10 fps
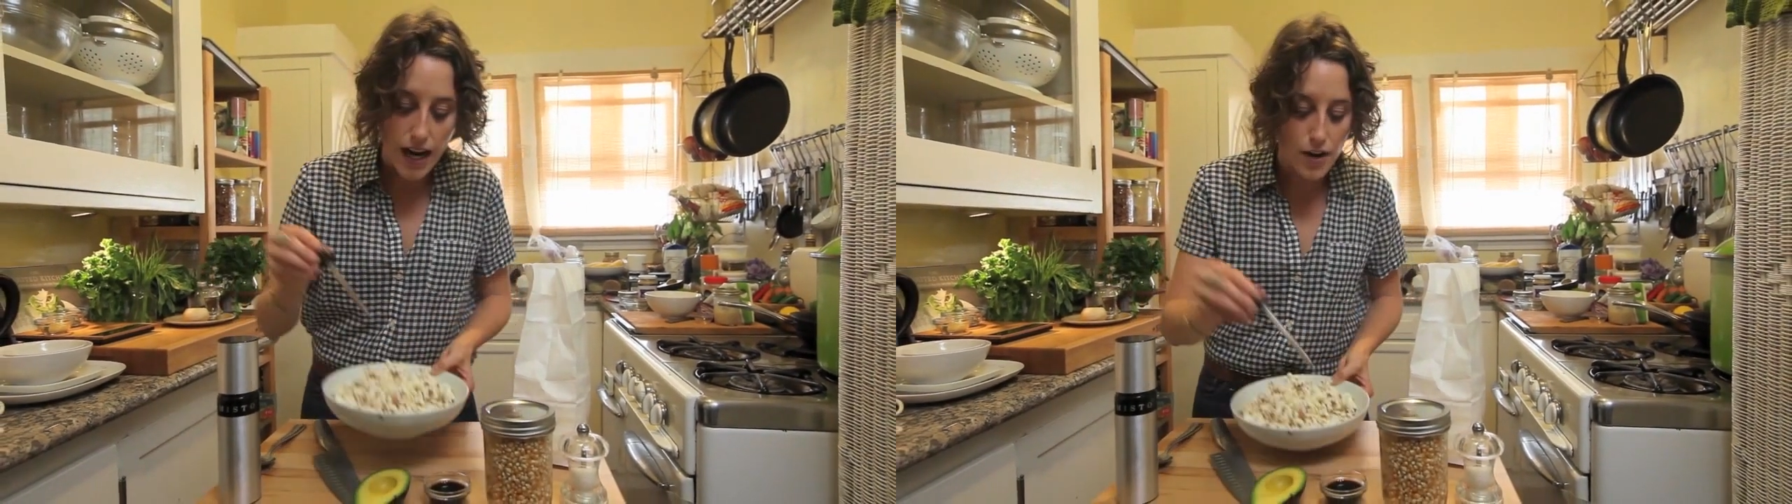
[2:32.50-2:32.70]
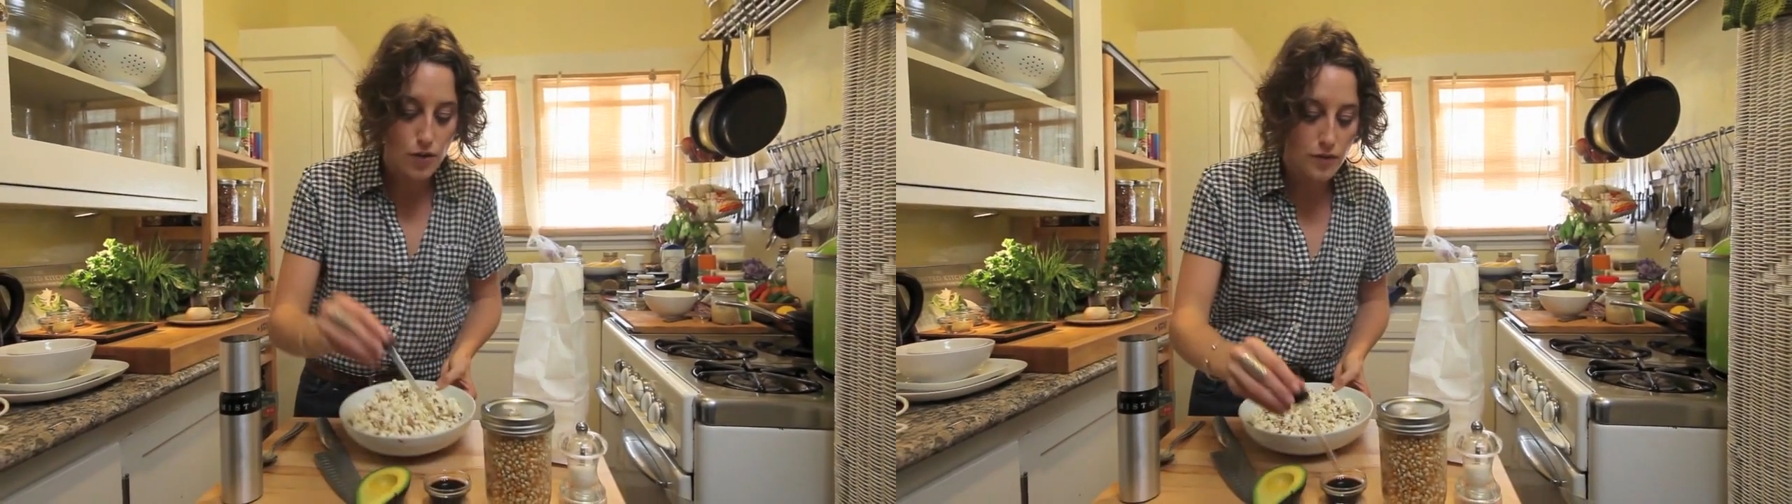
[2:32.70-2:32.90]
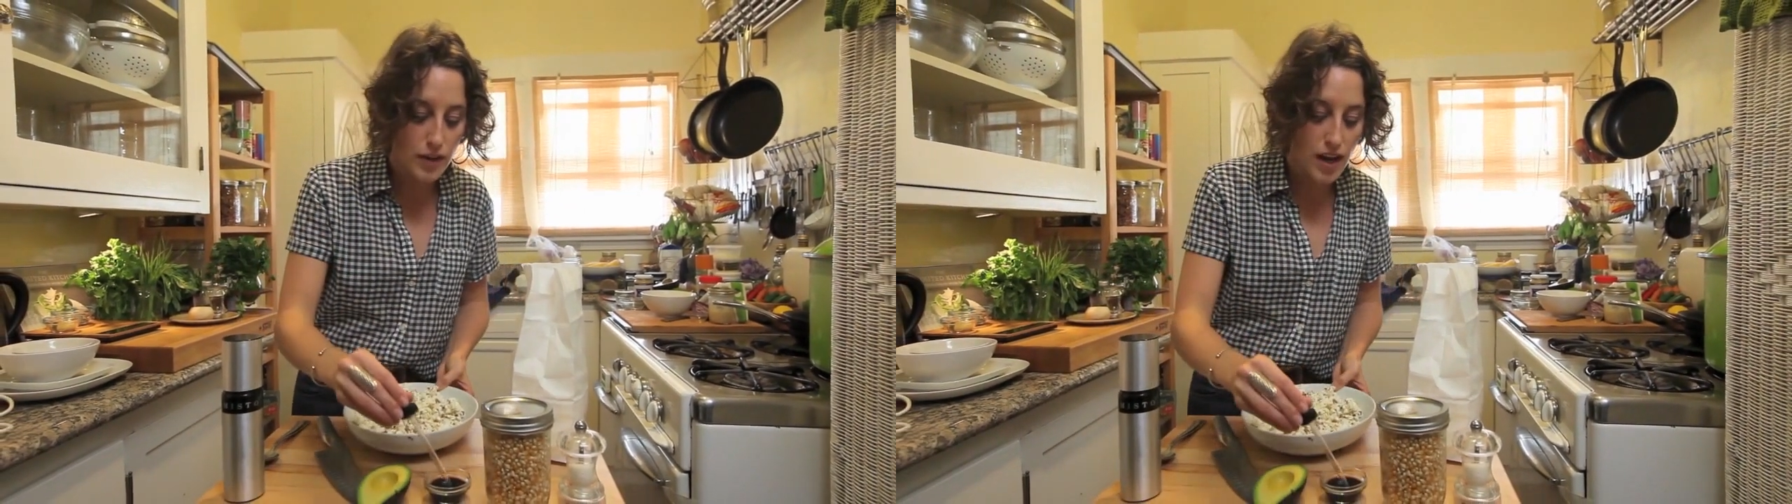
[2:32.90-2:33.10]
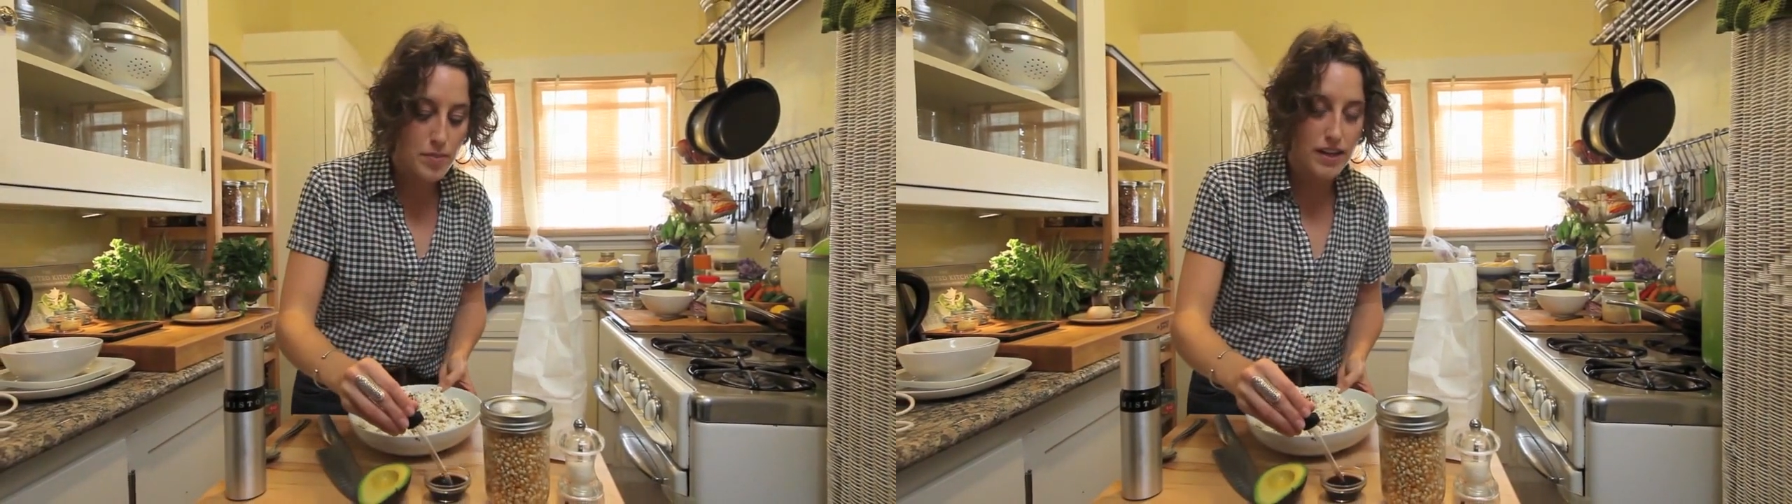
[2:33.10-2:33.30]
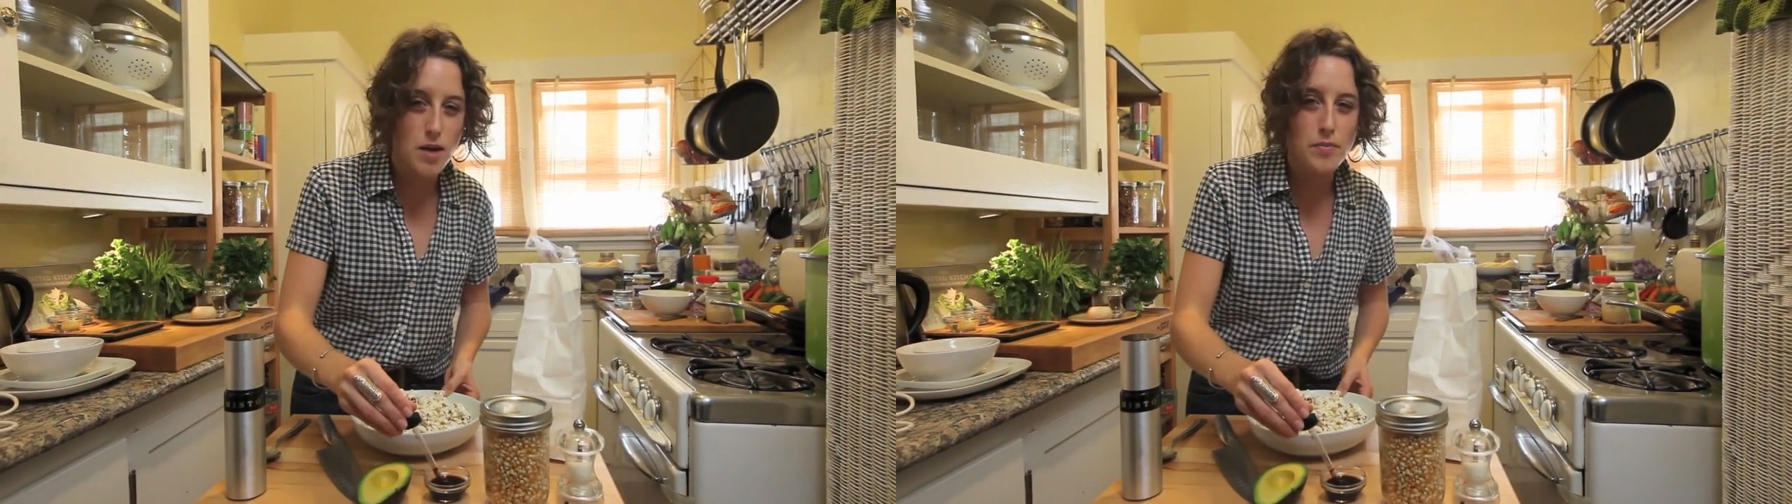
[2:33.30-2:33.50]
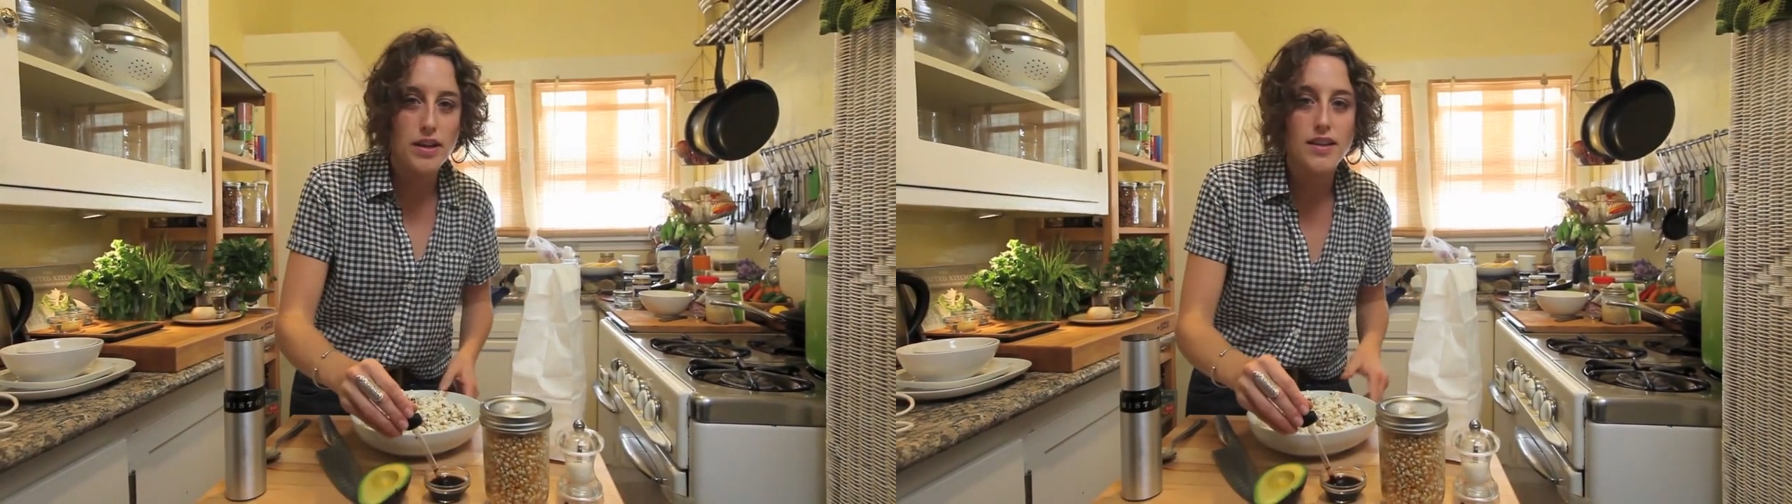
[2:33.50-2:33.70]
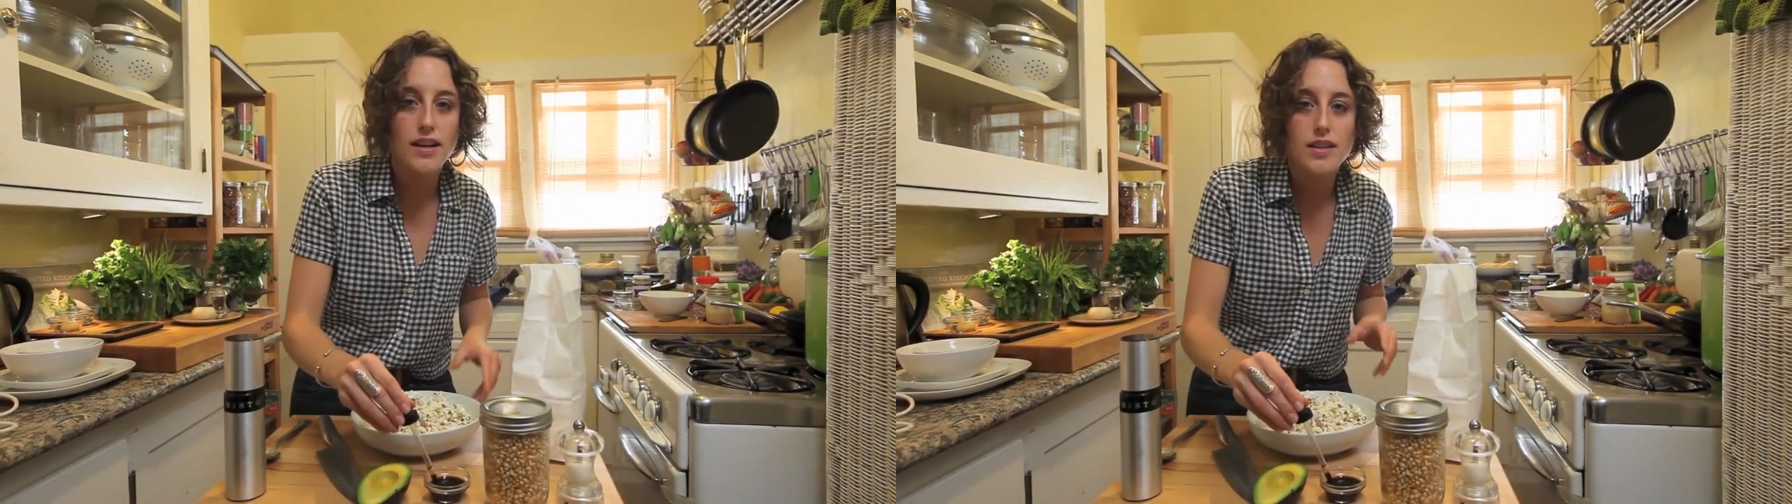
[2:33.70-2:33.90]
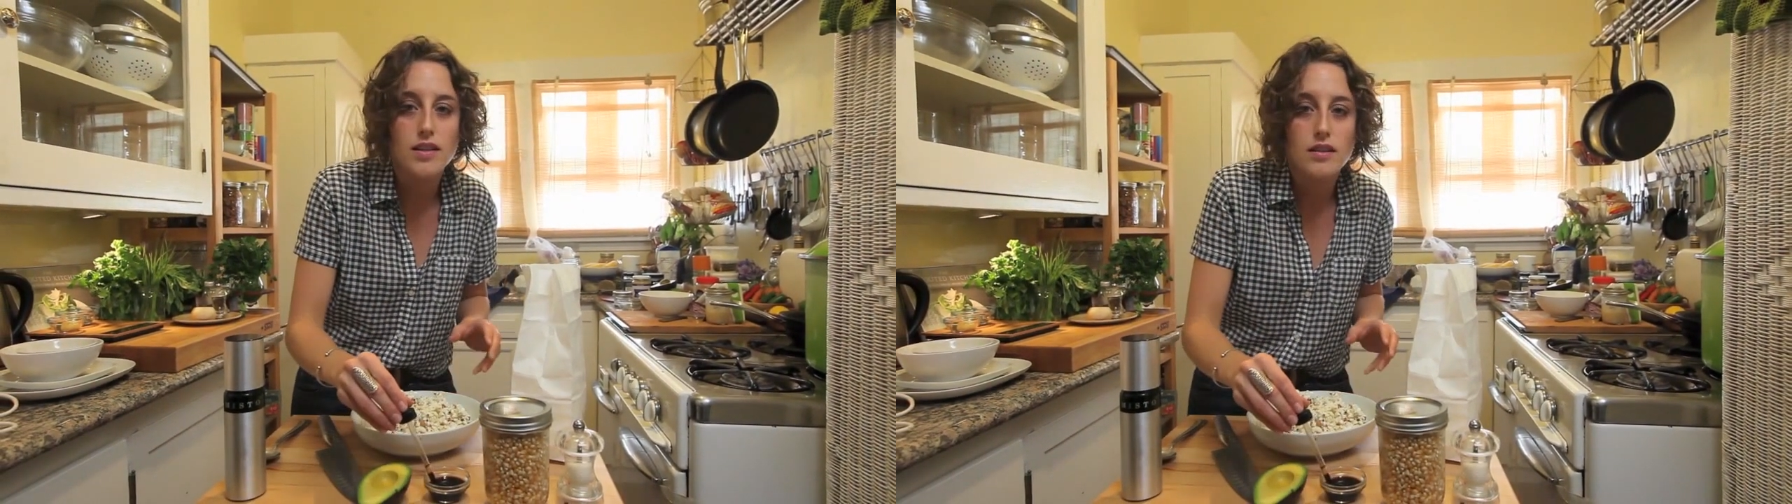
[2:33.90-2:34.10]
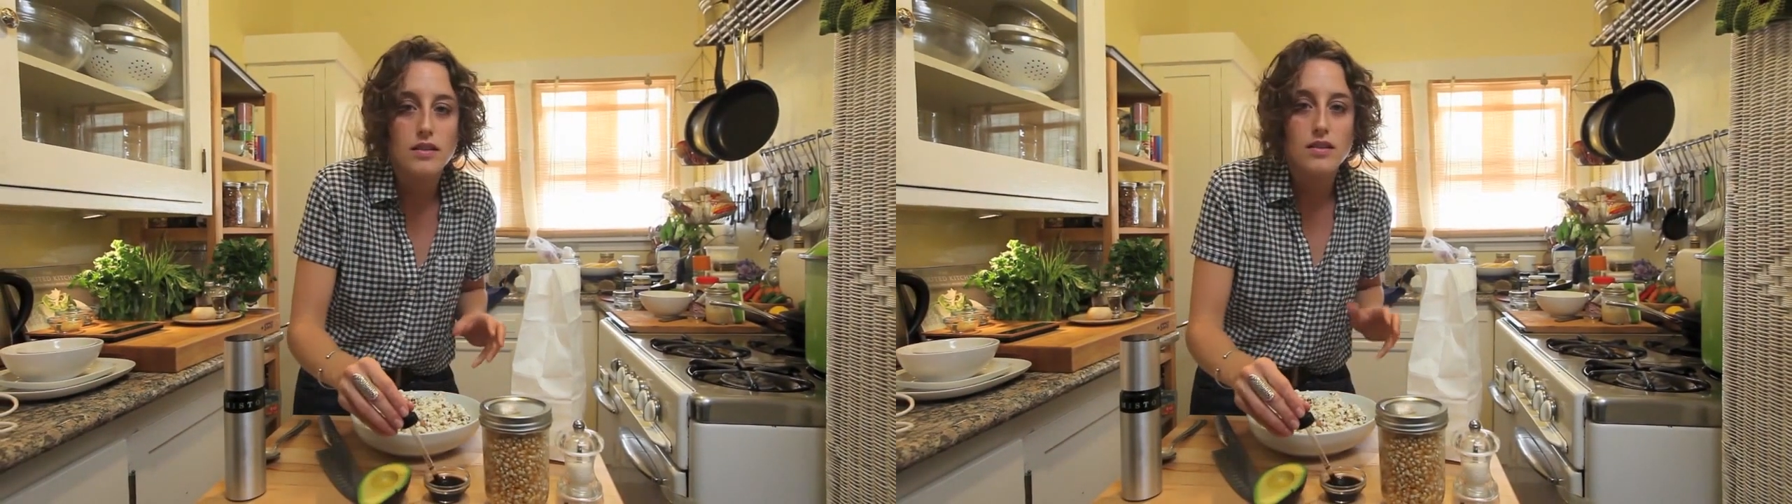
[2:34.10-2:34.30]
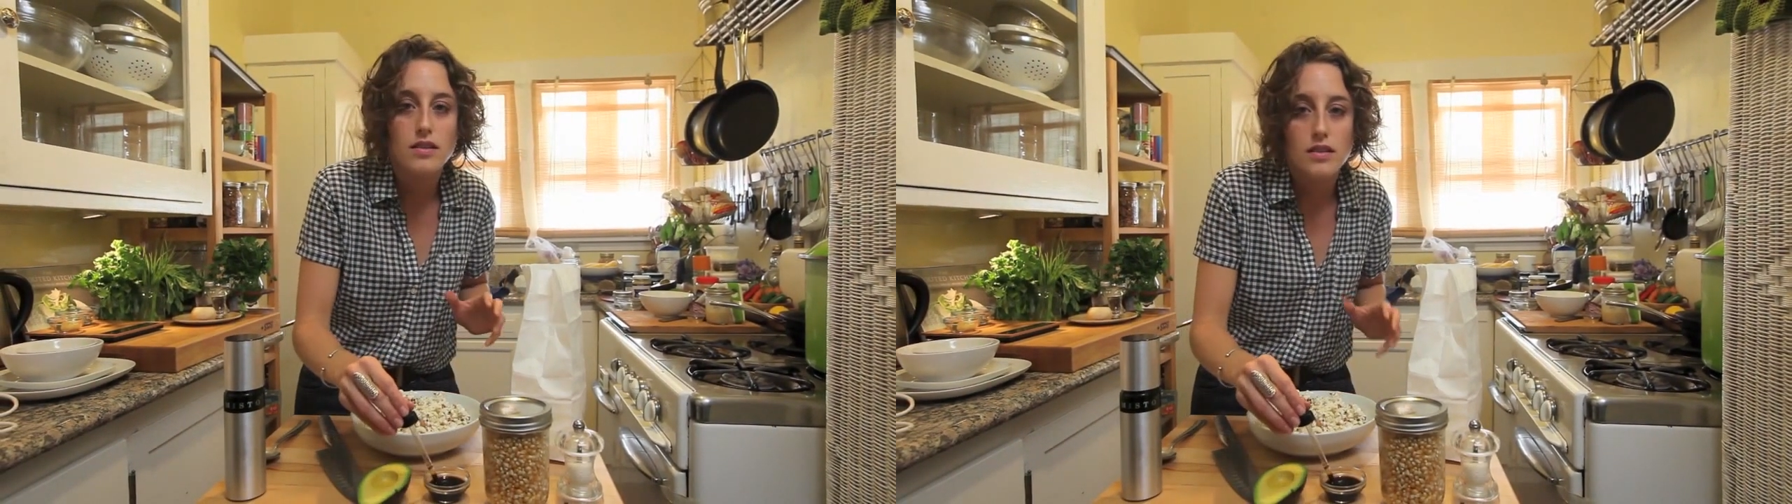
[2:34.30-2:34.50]
I don't know if it got picked up, but it's like a
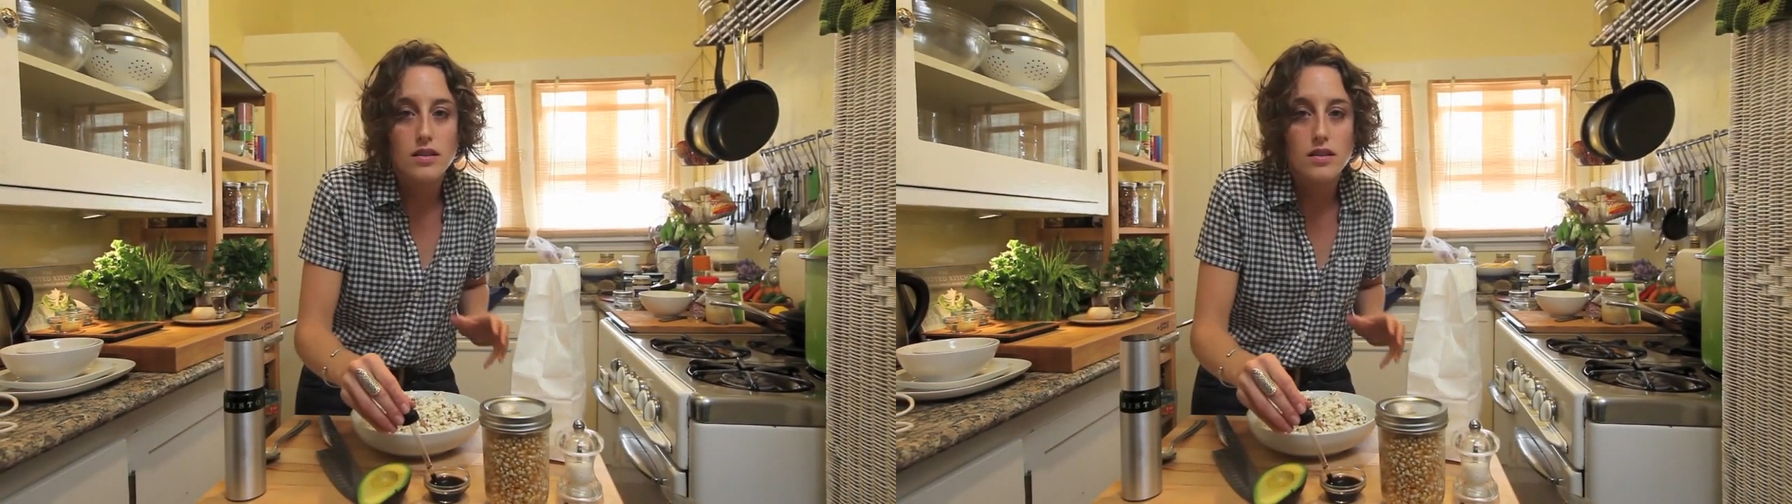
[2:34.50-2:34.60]
tss,